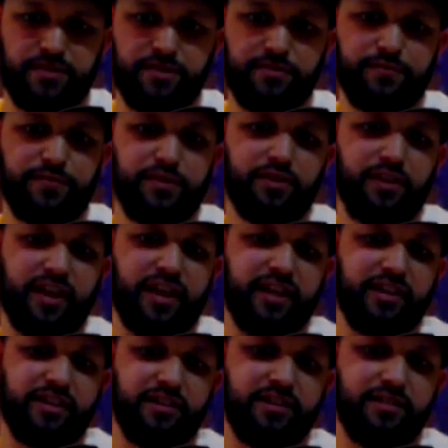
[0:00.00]
Do you feel
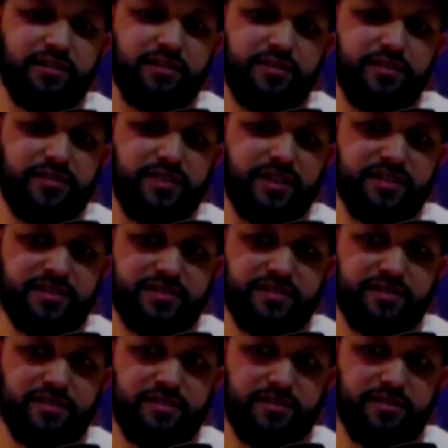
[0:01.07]
like this